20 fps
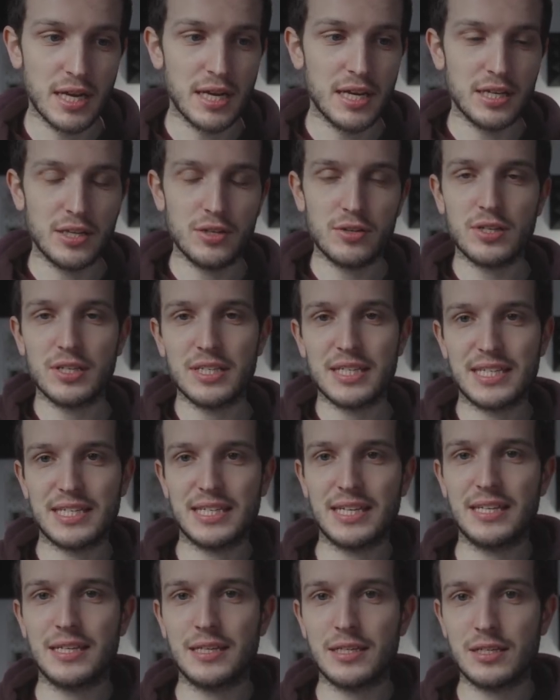you can
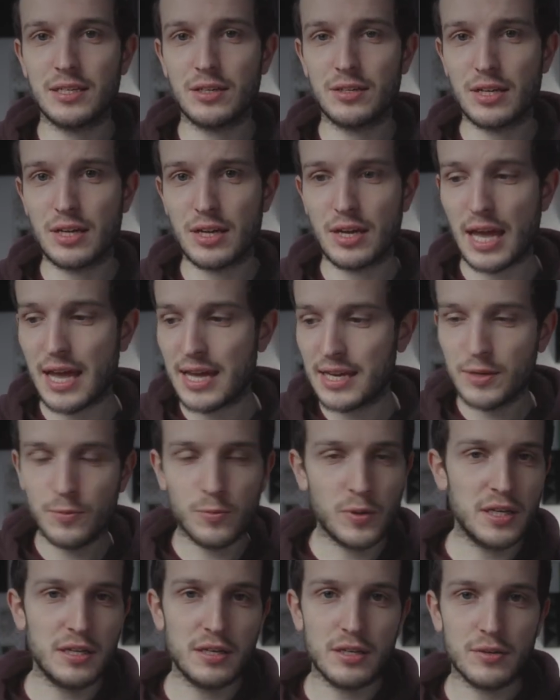send any
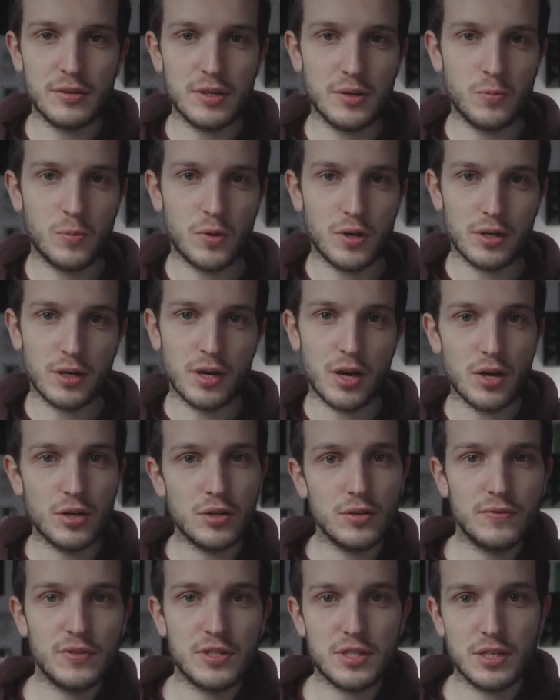window you want
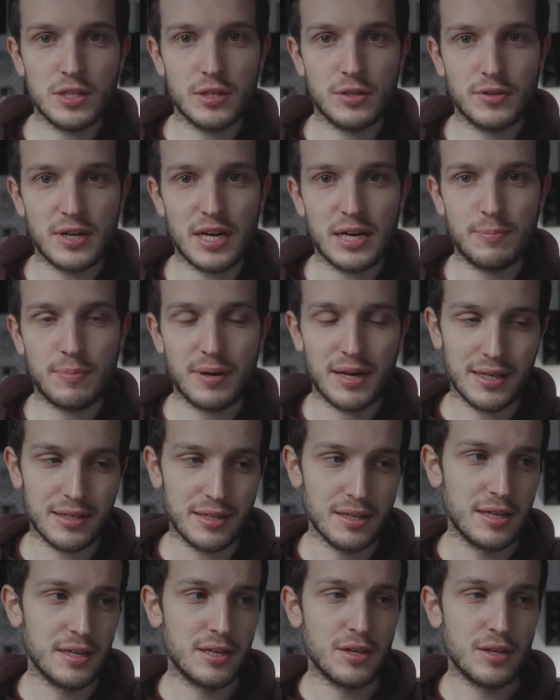over to your iPad.